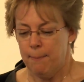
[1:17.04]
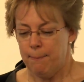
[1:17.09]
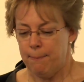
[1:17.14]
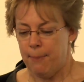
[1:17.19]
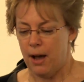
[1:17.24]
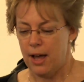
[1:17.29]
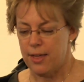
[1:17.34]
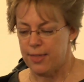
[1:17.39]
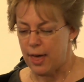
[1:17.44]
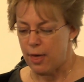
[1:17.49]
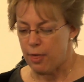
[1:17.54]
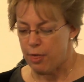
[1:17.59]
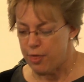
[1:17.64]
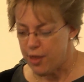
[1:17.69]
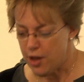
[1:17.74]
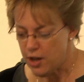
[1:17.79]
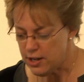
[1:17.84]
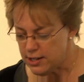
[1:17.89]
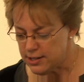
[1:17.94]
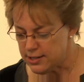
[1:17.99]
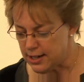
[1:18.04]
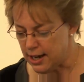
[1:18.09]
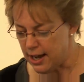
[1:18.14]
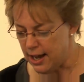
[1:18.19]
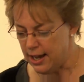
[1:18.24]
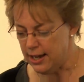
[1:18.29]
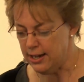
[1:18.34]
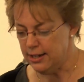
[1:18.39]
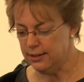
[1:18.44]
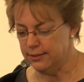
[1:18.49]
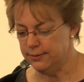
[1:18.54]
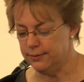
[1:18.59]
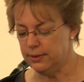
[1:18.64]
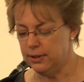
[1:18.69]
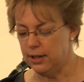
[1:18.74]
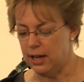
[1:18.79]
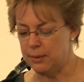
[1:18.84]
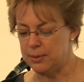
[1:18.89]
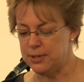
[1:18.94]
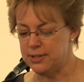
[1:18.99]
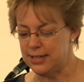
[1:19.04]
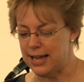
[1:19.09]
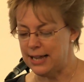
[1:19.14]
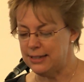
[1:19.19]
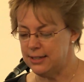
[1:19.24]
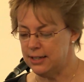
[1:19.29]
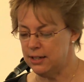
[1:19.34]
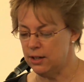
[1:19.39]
By that Thursday, I was sat